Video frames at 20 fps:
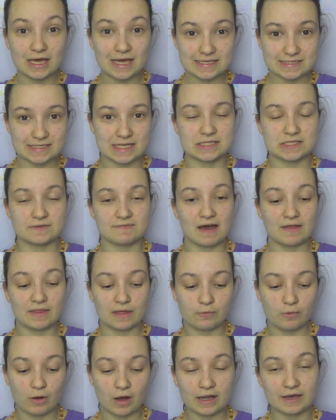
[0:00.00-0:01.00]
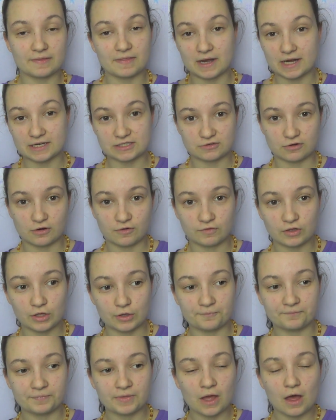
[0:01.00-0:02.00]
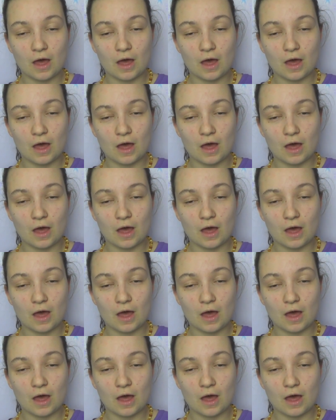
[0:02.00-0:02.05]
sense of how they work and then I do a review.